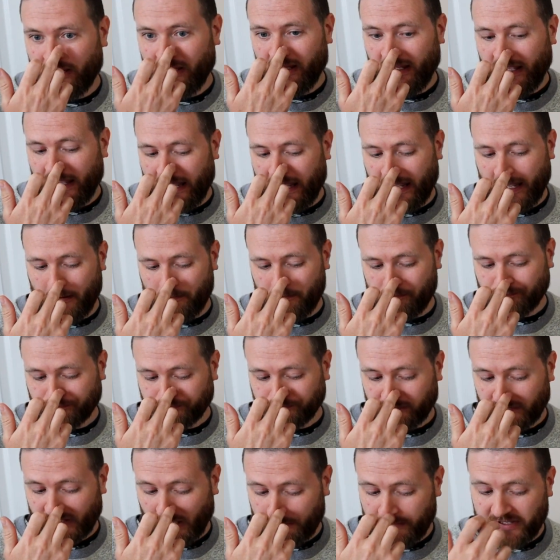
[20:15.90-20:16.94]

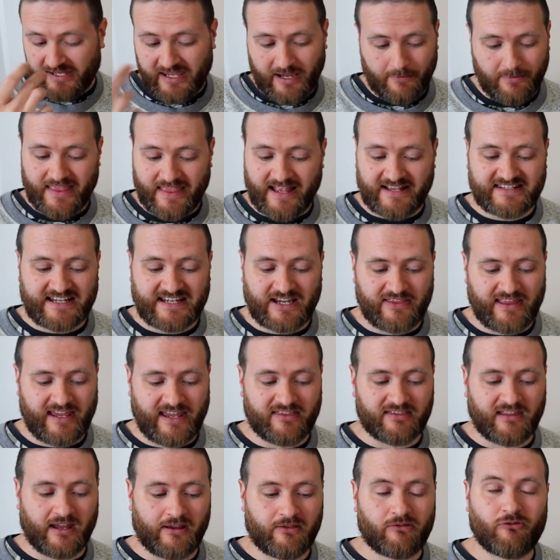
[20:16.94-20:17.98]
But that's how
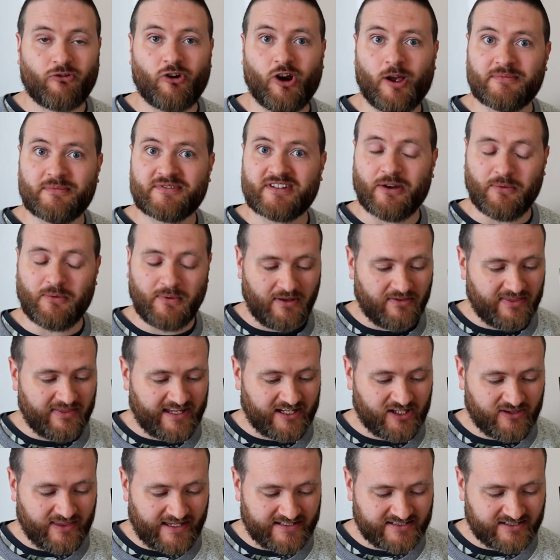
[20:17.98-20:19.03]
they throw up. So thank
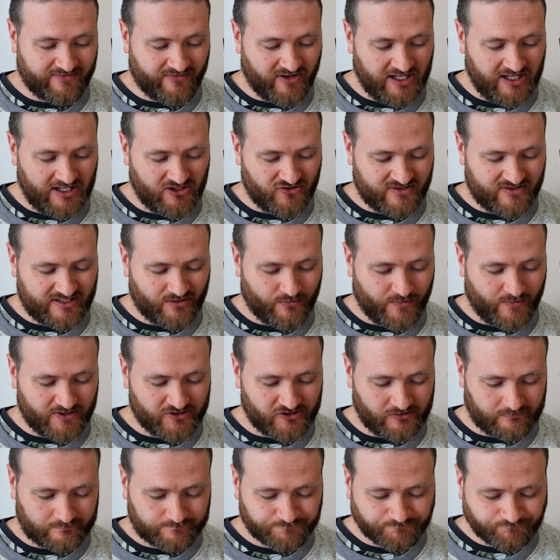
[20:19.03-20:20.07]
you, that's a very interesting
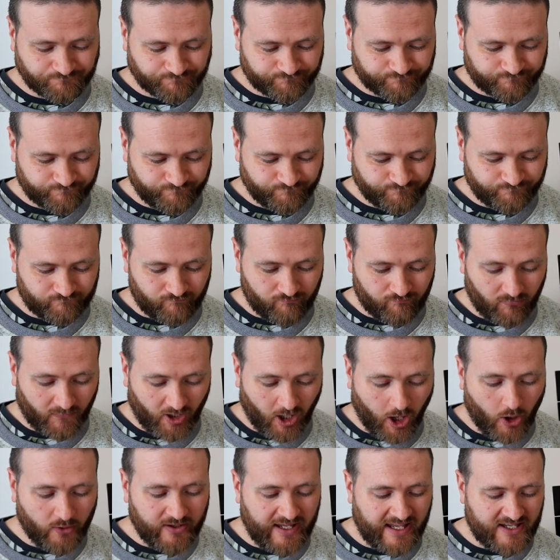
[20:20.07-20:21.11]
question.
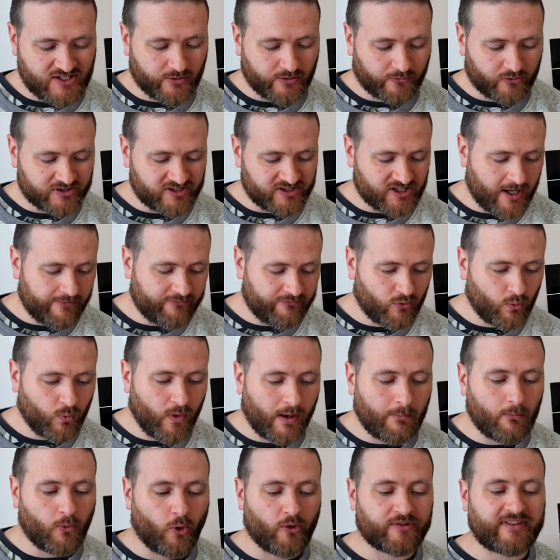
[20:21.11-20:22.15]
Okay, so I've got time for
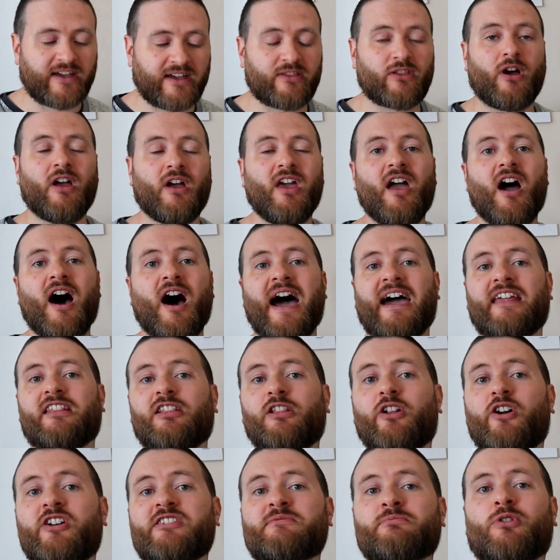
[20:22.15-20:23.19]
one more. Now that I had
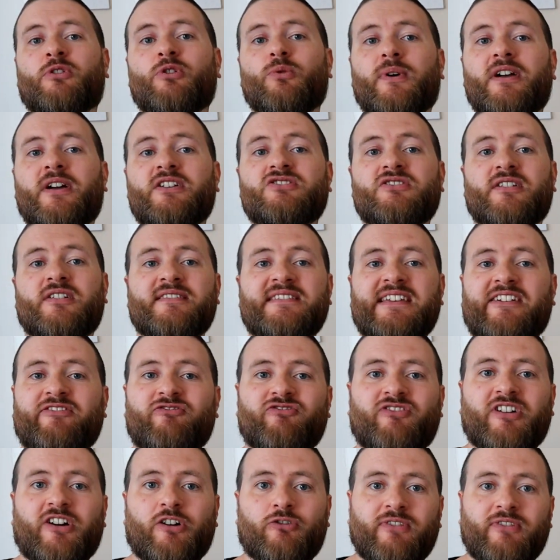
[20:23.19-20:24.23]
loads more questions, I haven't
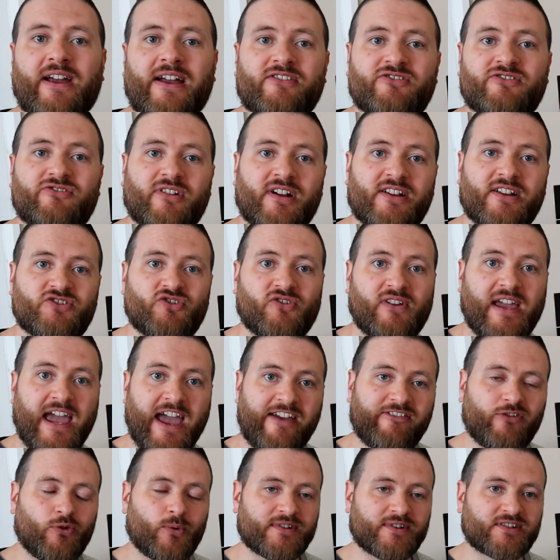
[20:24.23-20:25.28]
got around to answering
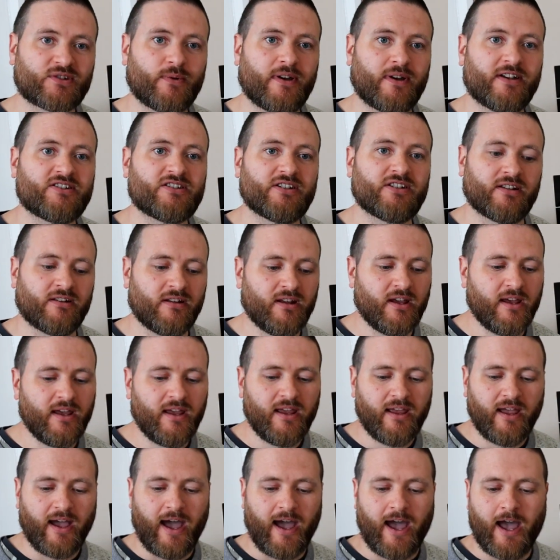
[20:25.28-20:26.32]
everyone's question,
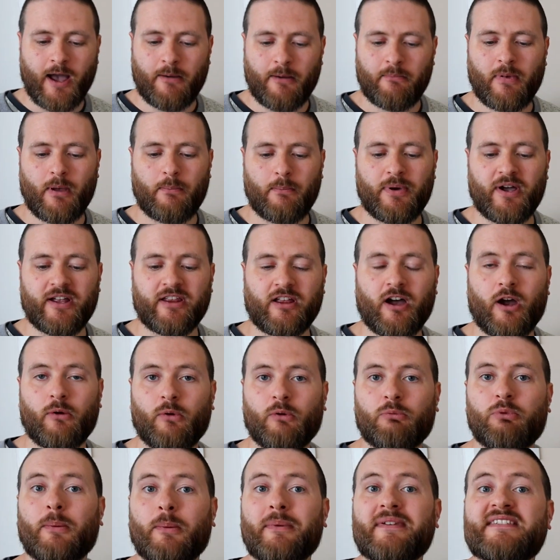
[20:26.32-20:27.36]
but I will
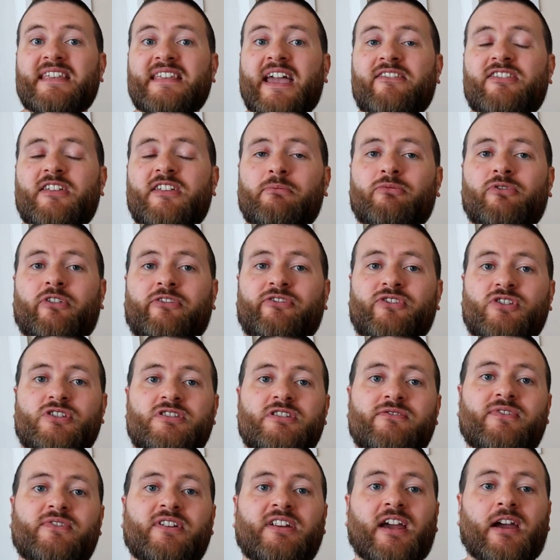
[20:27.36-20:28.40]
probably save them for a
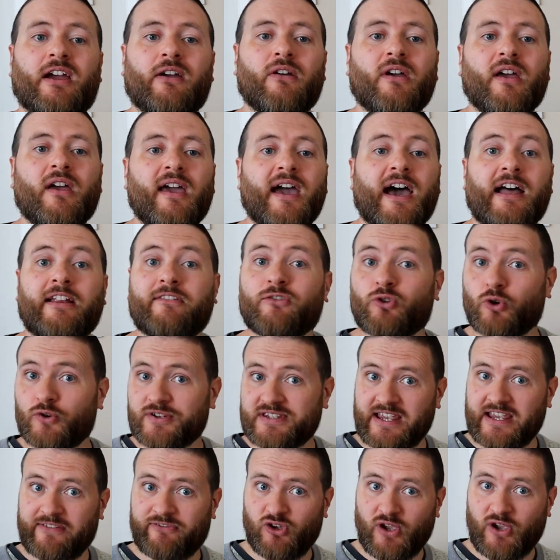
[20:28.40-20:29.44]
future video. And of course,
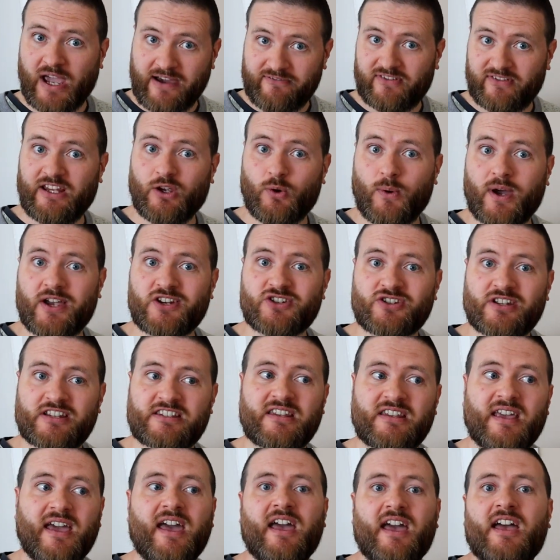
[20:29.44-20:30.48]
if you have any
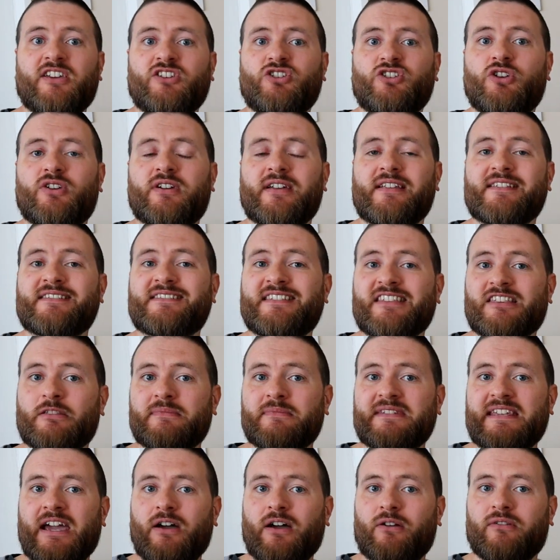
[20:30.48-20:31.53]
questions, you can stick them
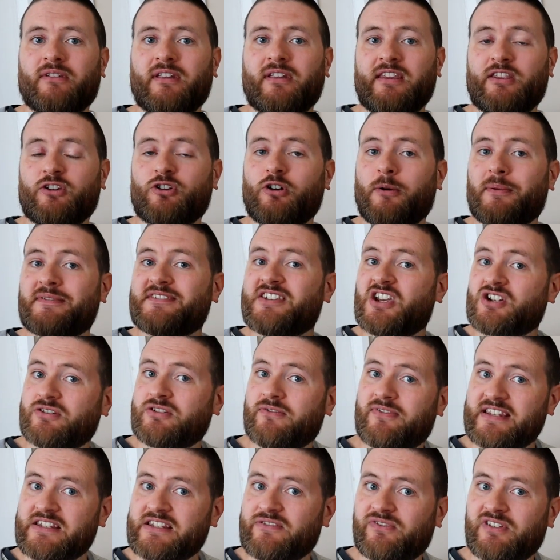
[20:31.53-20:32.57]
down in the comment section of
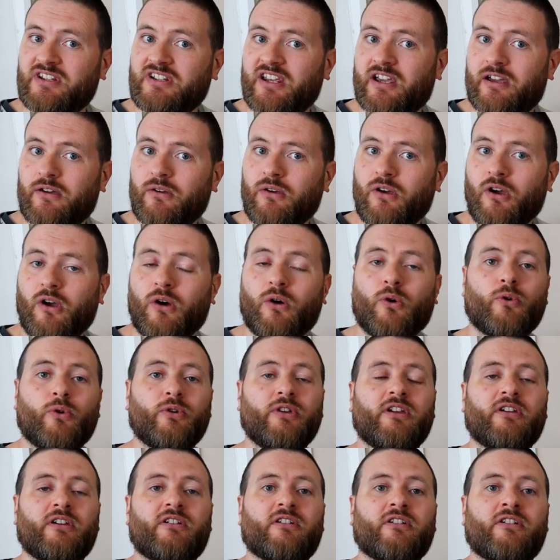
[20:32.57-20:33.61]
this video, or
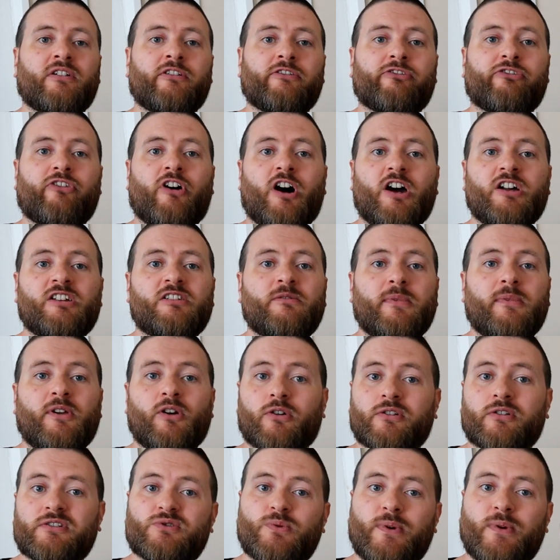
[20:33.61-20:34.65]
you can find me
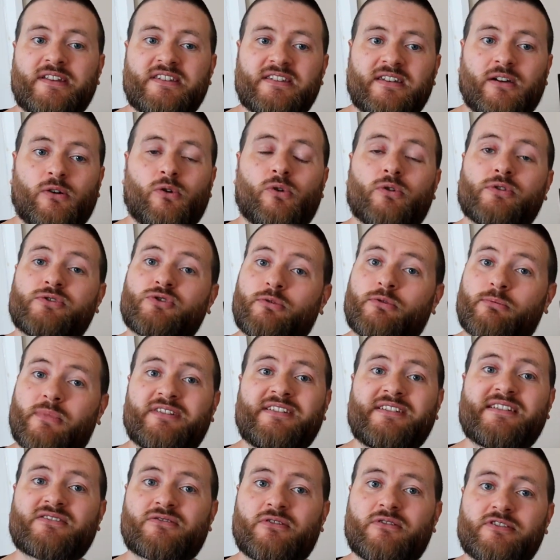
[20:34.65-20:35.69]
on Twitter or join my
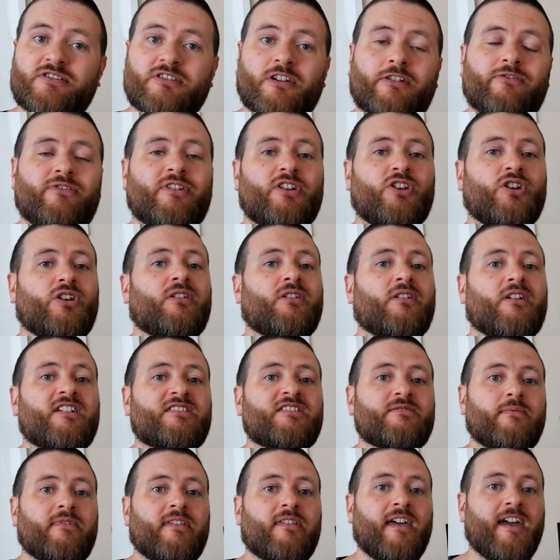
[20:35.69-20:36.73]
Discord server and you can ask
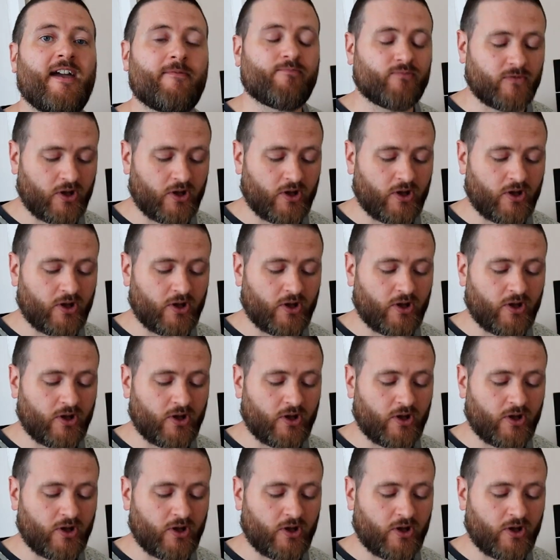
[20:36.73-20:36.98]
me there.